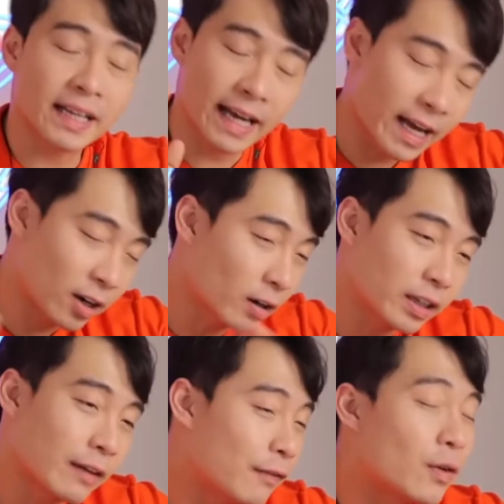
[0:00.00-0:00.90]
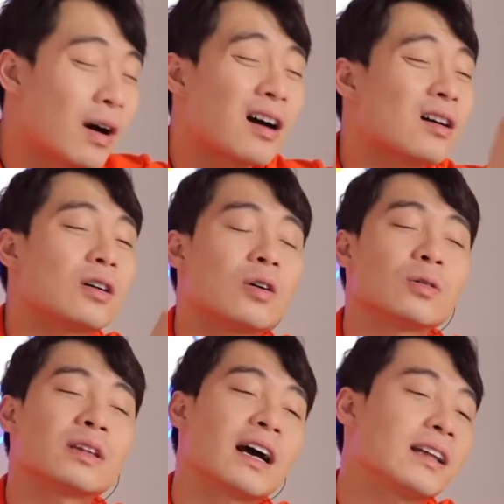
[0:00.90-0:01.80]
cannot give you
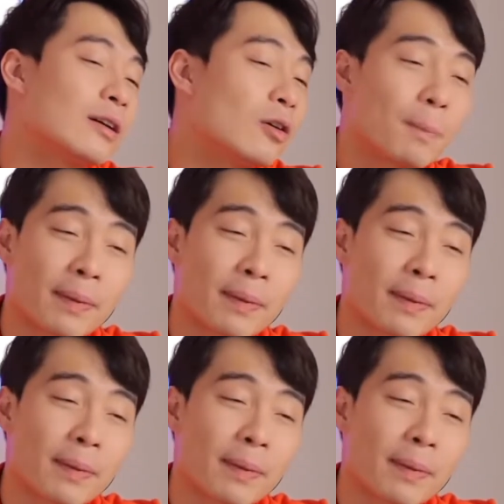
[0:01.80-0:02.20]
Uncle title